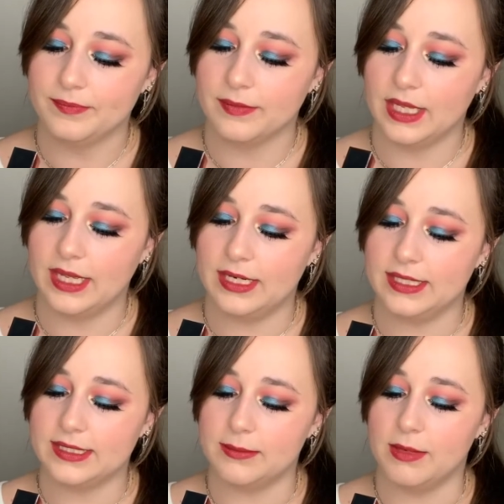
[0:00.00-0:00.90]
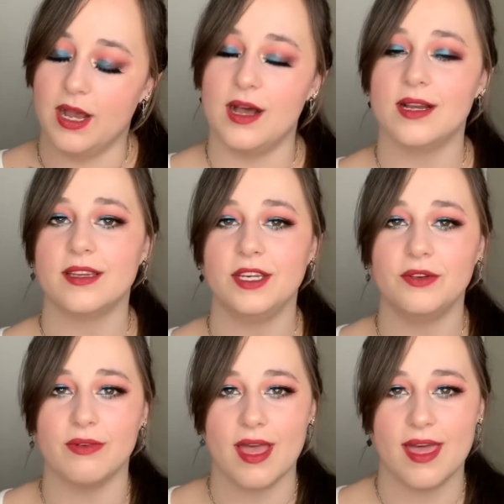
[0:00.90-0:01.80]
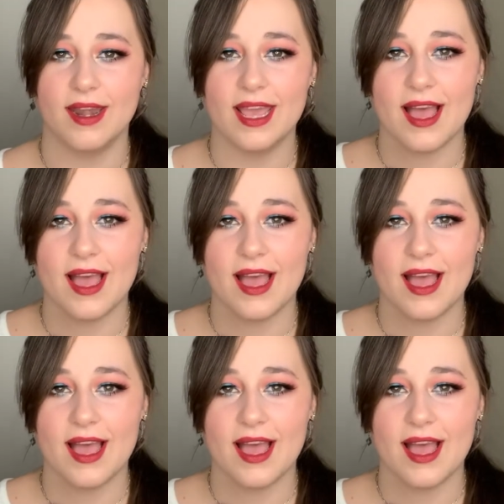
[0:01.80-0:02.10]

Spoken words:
And it's a mahogany red.